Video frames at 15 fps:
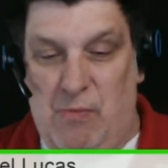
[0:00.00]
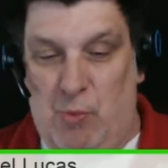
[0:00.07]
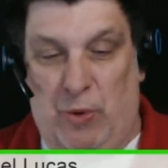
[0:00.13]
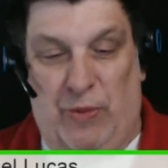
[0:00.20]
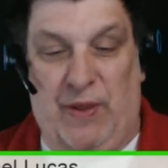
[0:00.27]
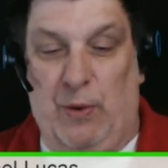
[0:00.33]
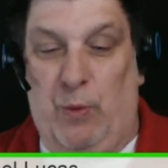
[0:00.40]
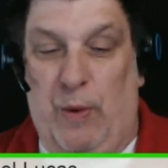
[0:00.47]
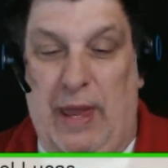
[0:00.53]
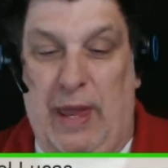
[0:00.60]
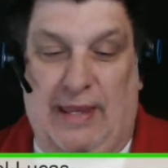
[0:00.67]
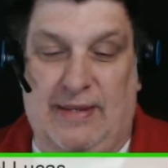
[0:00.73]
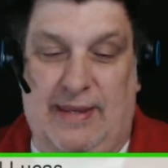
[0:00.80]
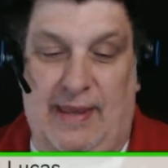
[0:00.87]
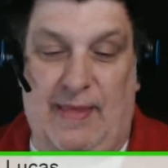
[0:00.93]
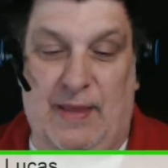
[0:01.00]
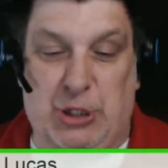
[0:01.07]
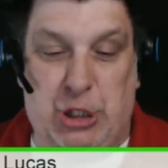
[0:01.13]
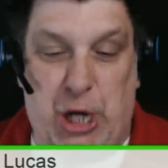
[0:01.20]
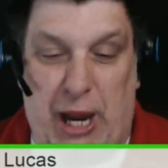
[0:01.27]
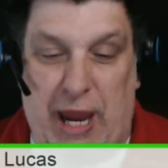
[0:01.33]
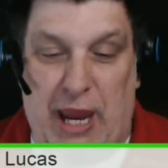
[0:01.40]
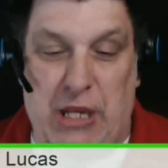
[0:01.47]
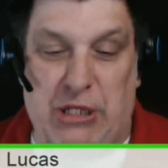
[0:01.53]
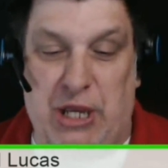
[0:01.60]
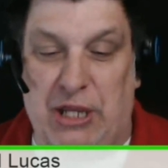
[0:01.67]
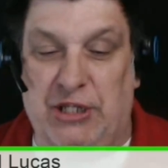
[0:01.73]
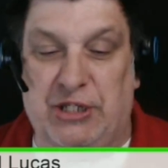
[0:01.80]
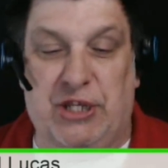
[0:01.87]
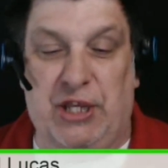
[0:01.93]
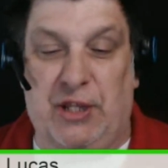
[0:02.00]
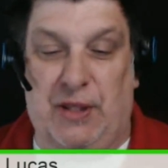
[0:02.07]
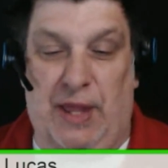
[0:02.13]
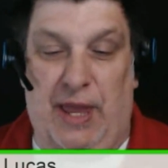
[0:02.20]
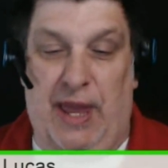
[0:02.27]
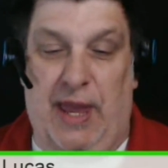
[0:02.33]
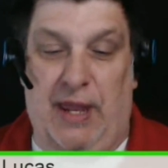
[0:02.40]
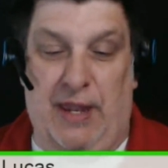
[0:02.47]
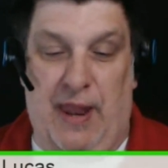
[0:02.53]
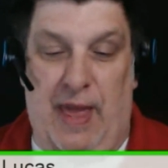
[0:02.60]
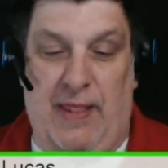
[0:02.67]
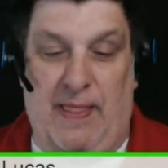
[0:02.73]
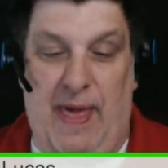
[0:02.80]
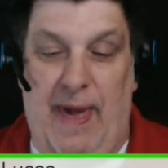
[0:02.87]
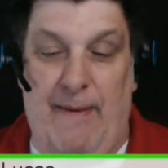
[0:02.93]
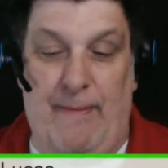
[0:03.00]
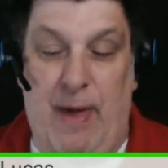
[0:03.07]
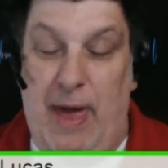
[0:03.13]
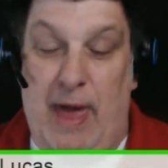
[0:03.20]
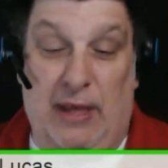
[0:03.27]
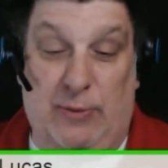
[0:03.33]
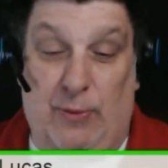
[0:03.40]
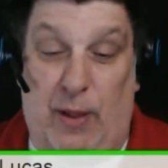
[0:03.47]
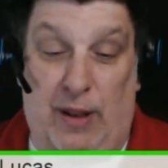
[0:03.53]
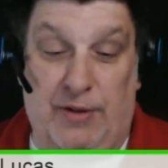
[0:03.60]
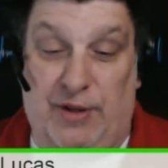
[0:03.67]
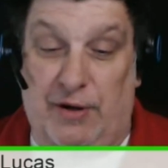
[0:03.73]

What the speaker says: within weeks see the change instantly in them as well as